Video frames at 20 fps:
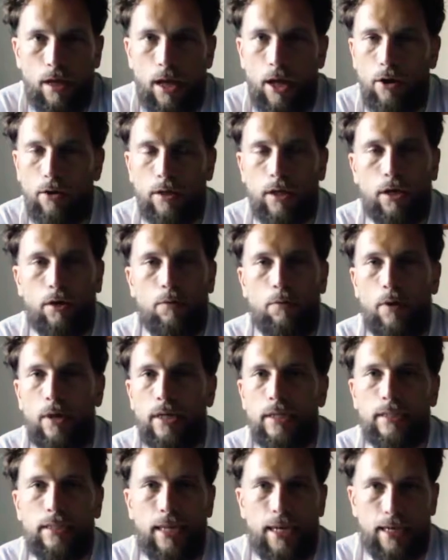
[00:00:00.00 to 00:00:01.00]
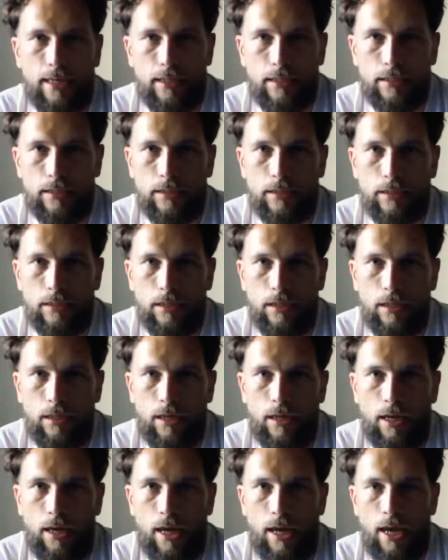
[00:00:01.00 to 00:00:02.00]
I don't care what it takes.
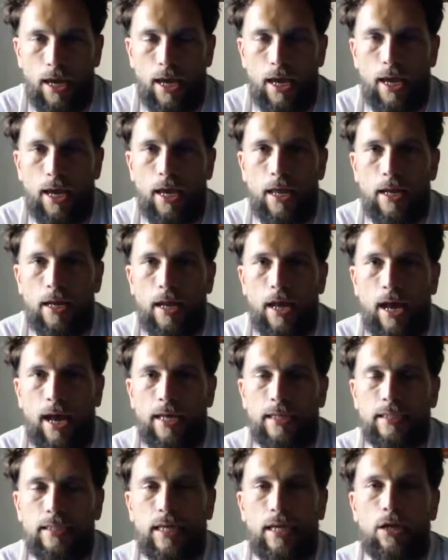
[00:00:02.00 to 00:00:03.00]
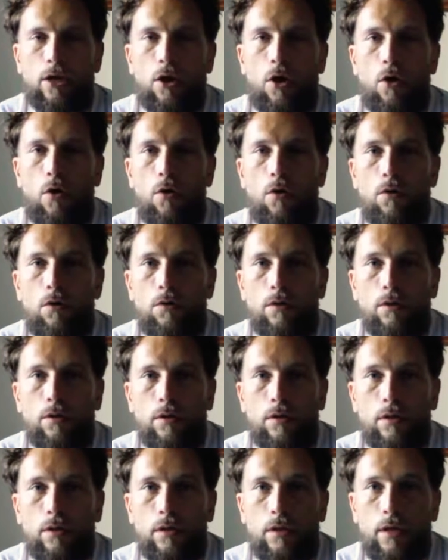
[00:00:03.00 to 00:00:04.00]
And I set a goal,
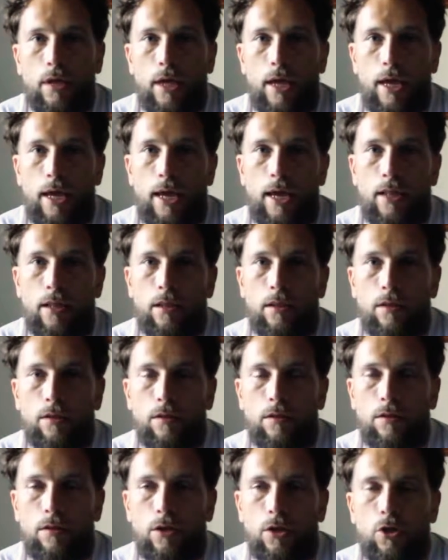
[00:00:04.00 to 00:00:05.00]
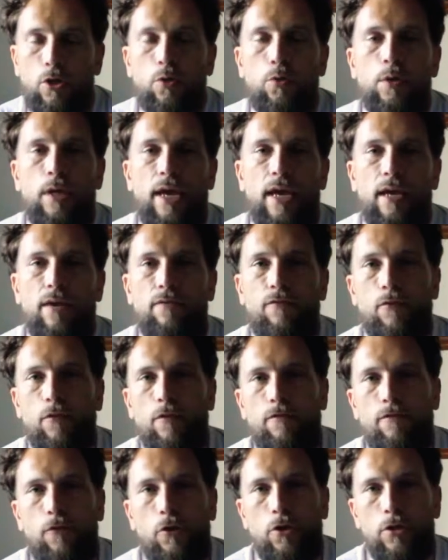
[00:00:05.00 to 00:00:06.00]
and the due date for
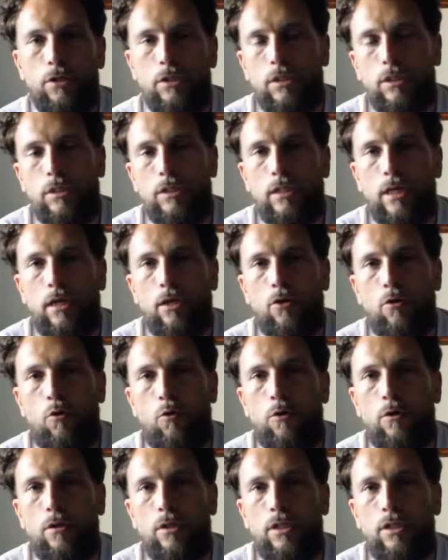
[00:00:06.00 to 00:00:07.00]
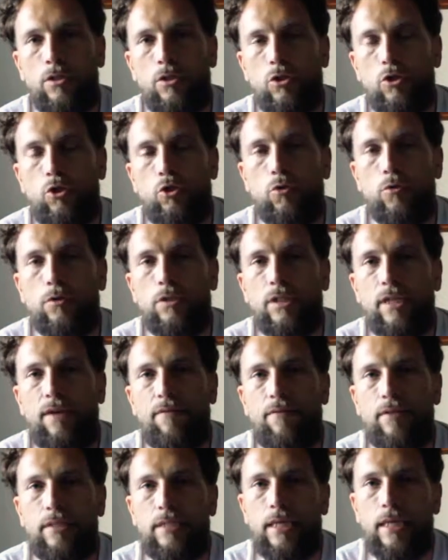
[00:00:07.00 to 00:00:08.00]
the first set of quarterlies is June
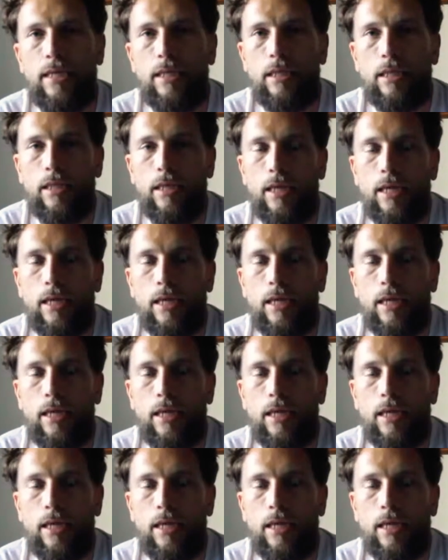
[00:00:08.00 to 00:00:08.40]
17th,